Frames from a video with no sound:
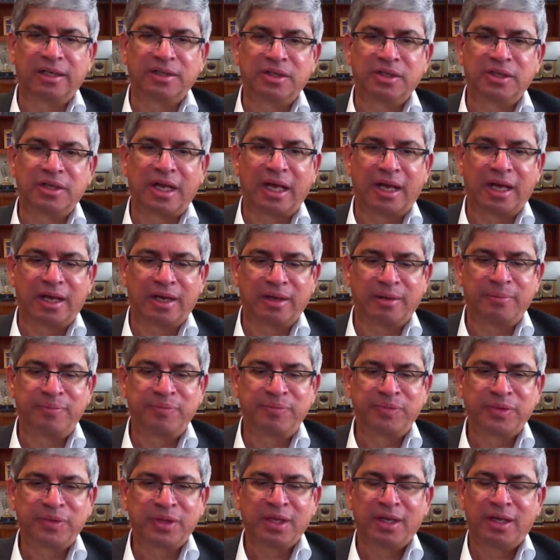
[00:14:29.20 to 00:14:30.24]
their
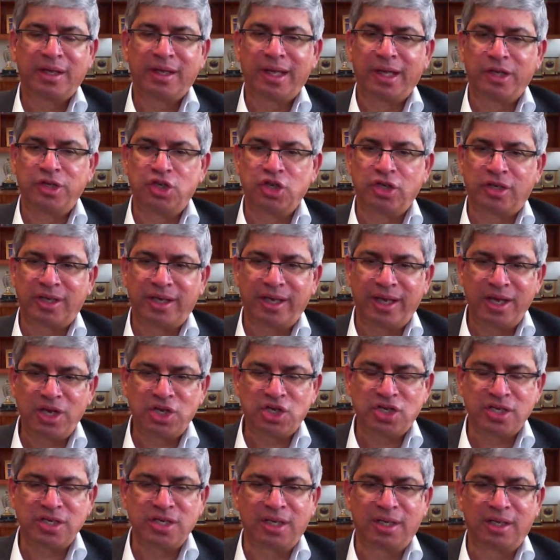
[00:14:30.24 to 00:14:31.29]

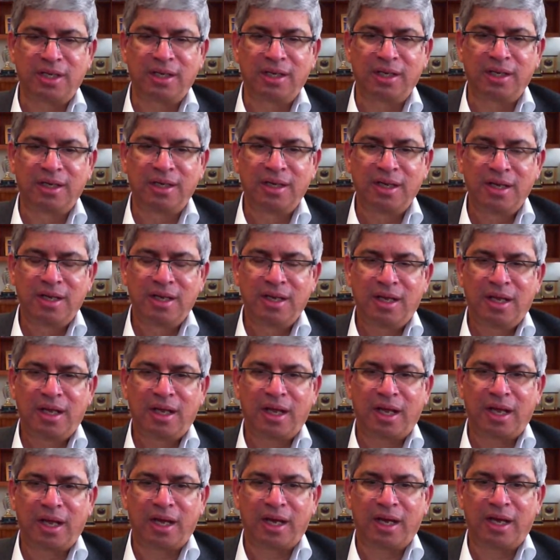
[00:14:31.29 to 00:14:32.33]
educational
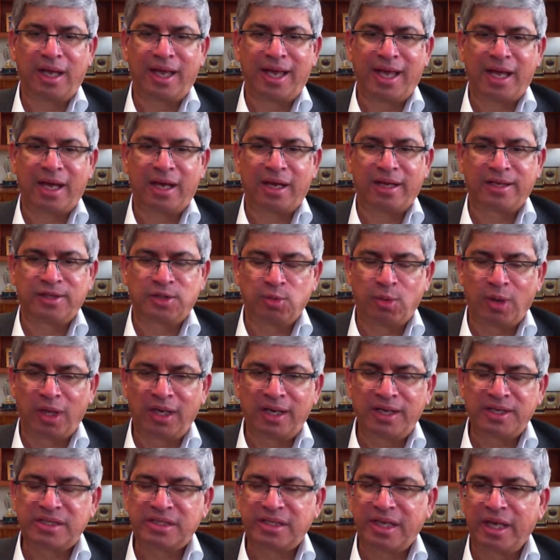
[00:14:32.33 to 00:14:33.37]
as
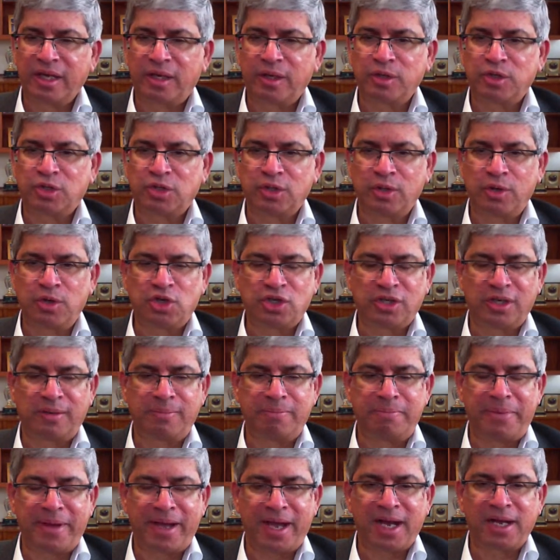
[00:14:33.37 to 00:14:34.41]
well as
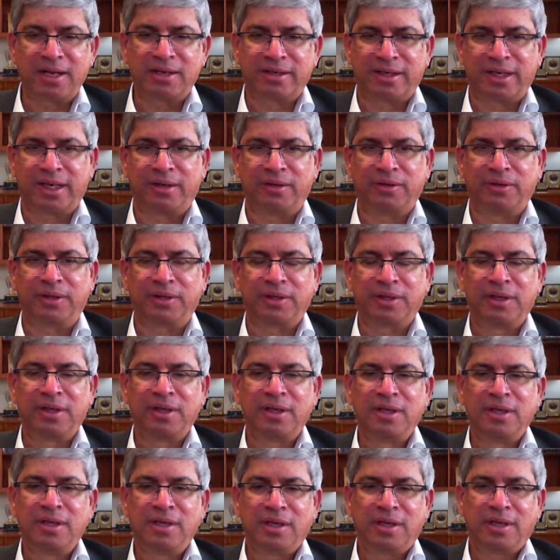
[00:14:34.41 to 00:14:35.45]
psychosocial background
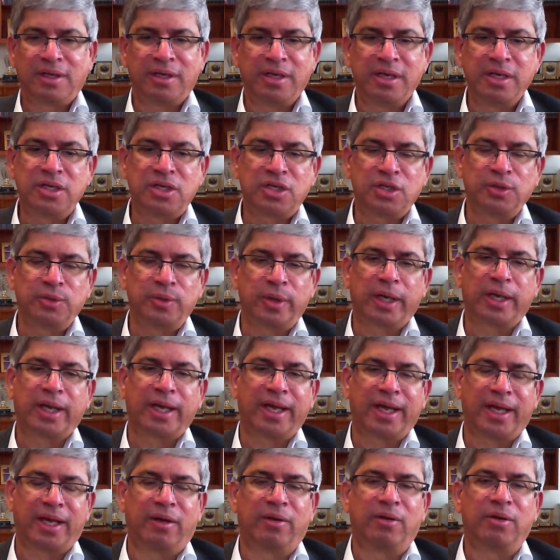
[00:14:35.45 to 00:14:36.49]
into
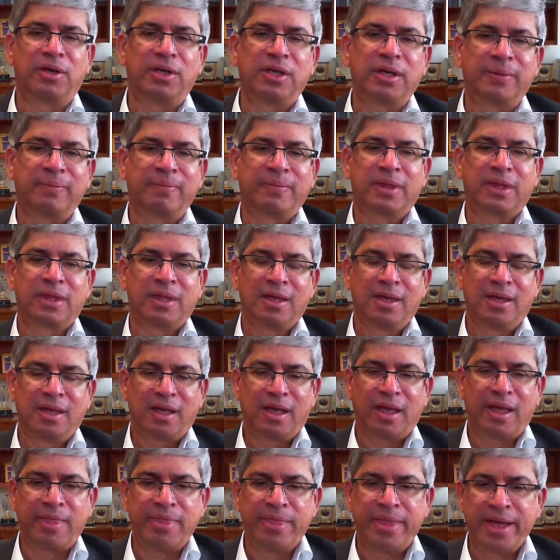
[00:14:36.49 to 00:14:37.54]
account,
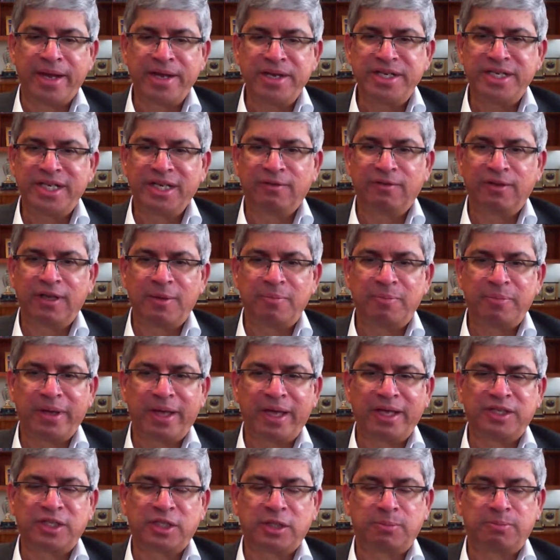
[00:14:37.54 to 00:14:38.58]
and then develop
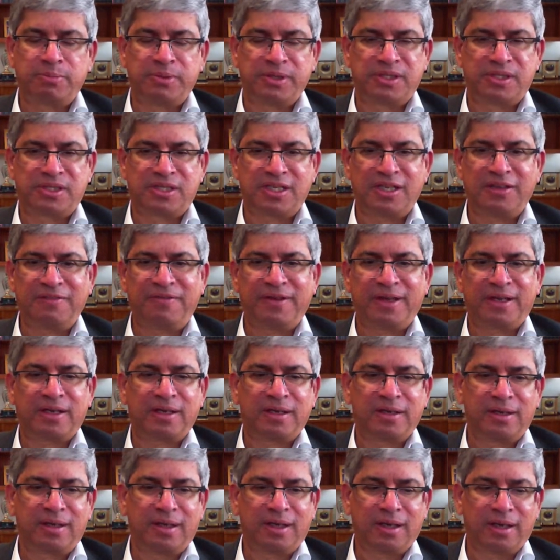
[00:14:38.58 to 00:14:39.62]
a
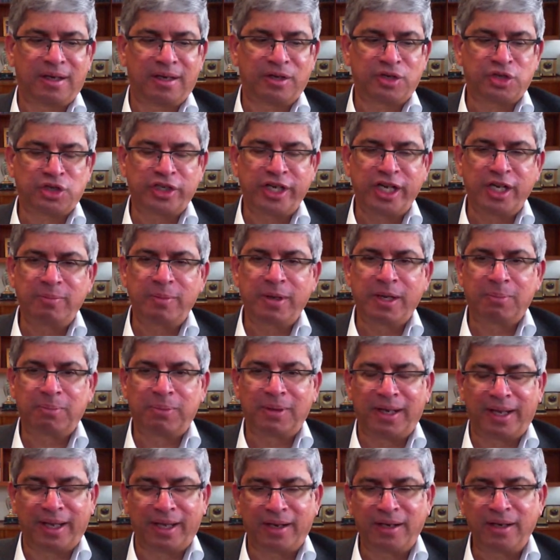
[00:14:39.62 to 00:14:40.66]
specific treatment
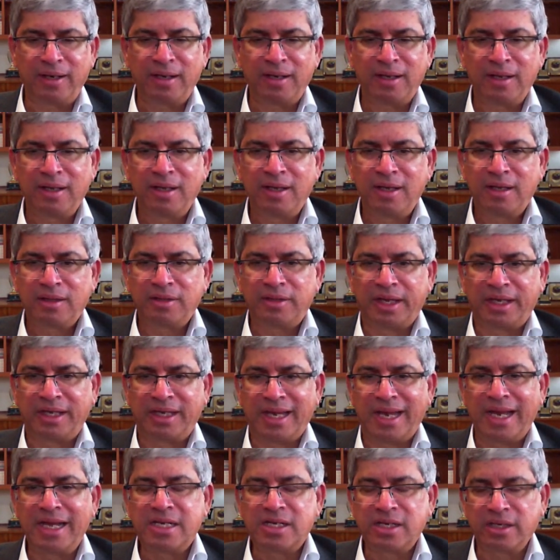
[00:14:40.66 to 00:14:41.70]
plan
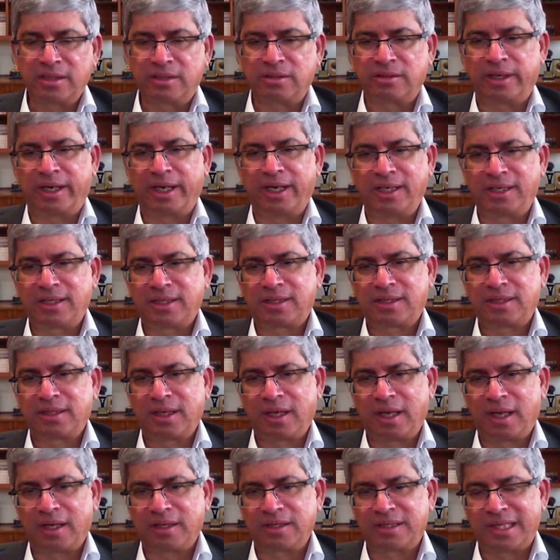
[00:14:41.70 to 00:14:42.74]
that
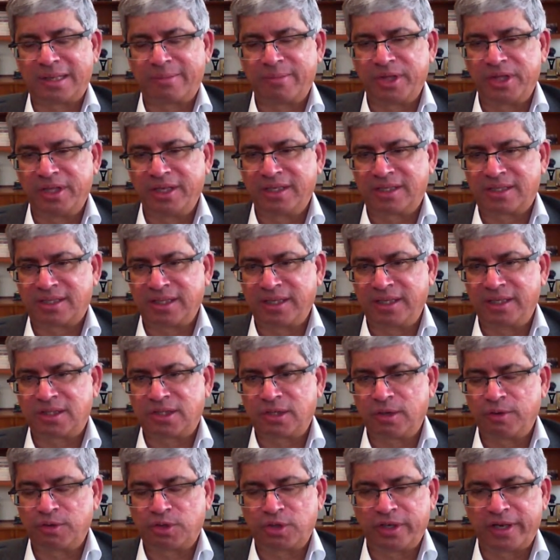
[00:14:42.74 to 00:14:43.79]
integrates some of these things.
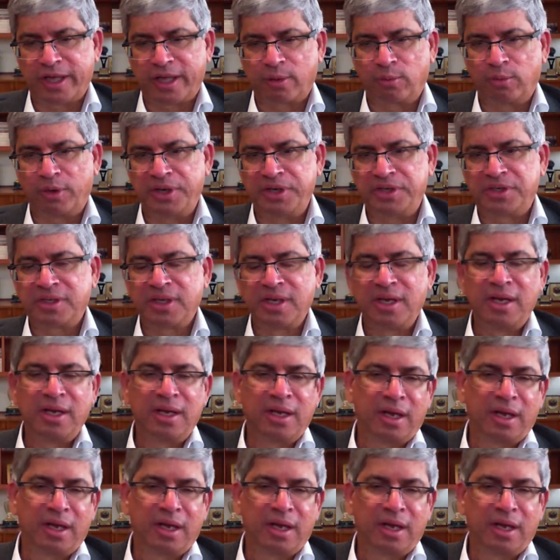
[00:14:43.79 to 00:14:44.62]
So in other words,